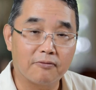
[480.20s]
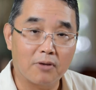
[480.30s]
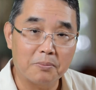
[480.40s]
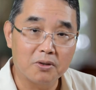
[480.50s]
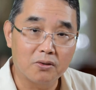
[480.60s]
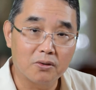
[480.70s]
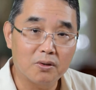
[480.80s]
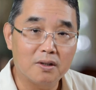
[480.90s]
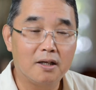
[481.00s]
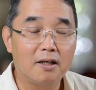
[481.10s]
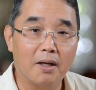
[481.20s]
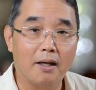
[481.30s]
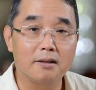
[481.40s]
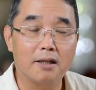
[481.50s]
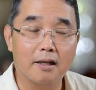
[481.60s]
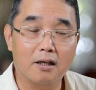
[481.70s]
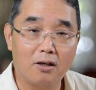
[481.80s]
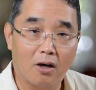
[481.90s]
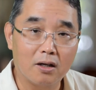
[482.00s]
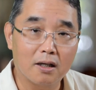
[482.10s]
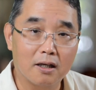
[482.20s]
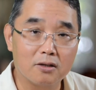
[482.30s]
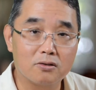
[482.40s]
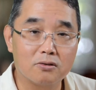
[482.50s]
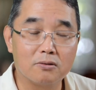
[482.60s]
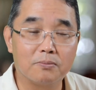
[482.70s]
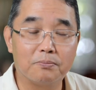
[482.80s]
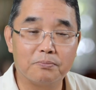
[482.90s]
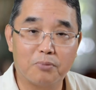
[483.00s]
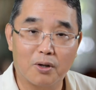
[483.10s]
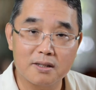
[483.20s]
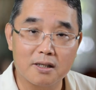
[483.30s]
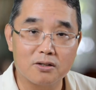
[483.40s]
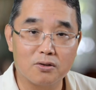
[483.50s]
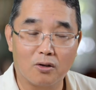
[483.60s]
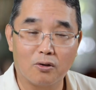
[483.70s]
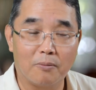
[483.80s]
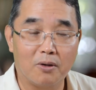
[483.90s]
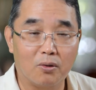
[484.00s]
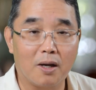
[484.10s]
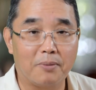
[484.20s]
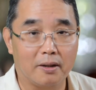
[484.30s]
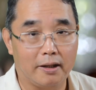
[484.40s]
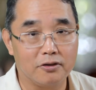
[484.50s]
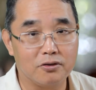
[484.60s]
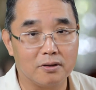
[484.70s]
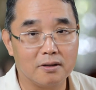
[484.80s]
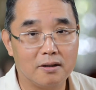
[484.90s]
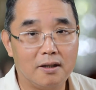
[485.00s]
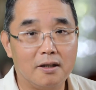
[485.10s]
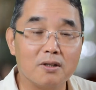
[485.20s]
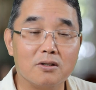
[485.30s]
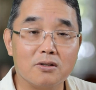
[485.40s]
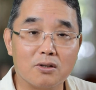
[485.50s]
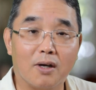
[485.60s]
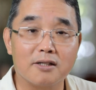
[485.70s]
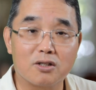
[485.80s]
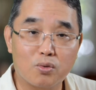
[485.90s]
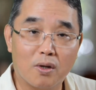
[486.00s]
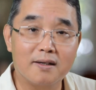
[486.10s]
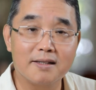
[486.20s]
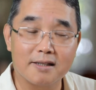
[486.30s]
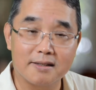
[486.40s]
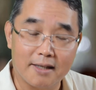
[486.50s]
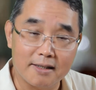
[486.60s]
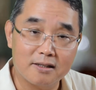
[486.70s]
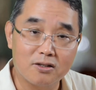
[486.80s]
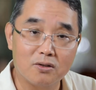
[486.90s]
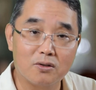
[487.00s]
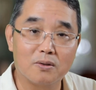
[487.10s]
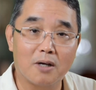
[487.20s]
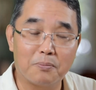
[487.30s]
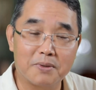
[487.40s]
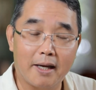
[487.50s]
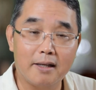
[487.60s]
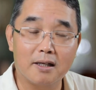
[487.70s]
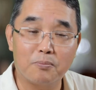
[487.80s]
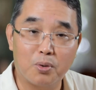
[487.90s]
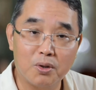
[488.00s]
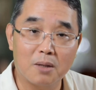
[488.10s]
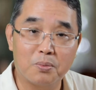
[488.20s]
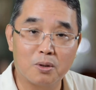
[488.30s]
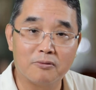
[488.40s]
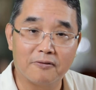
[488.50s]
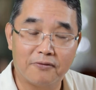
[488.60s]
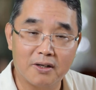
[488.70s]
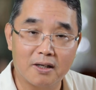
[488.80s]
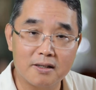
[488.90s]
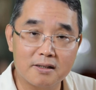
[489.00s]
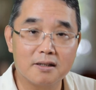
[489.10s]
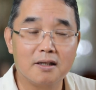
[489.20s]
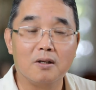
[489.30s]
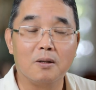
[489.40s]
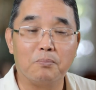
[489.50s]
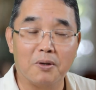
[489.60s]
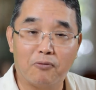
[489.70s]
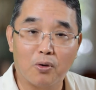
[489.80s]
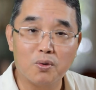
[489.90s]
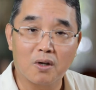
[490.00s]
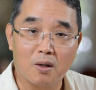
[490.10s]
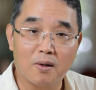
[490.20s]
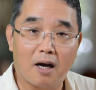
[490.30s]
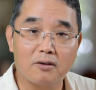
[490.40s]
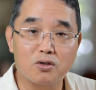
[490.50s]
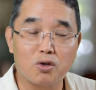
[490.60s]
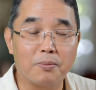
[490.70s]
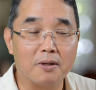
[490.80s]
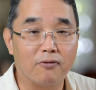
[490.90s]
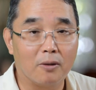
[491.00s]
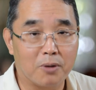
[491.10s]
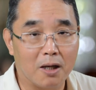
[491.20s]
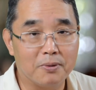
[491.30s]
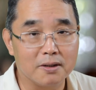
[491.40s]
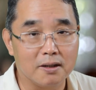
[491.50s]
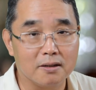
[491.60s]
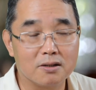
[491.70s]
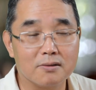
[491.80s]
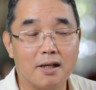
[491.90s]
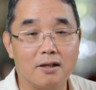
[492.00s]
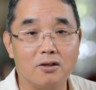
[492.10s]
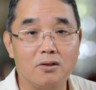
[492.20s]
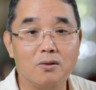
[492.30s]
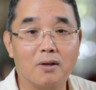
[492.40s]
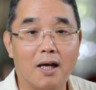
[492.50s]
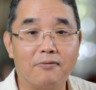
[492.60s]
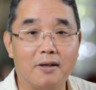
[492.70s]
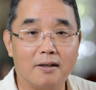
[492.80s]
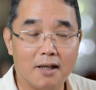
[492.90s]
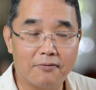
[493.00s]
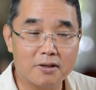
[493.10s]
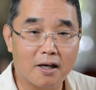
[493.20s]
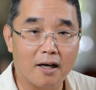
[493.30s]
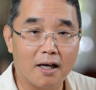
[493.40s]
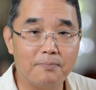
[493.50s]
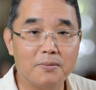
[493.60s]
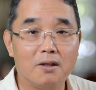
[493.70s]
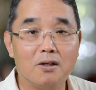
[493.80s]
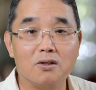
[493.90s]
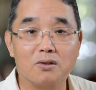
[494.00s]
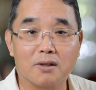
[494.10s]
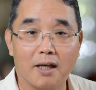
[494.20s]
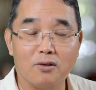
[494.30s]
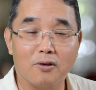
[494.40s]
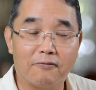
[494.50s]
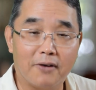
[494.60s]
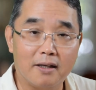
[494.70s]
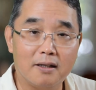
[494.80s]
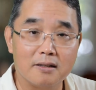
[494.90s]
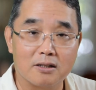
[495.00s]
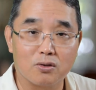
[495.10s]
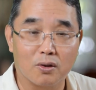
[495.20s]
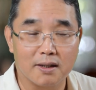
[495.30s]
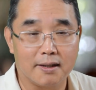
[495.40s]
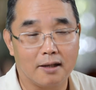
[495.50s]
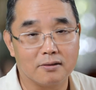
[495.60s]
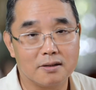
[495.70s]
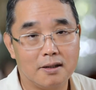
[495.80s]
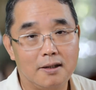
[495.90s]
from you and take longer to process your loan application. So I strongly suggest you obtain a pre-approval first before you go out shopping for property so that you have enough time to get your finance sorted out,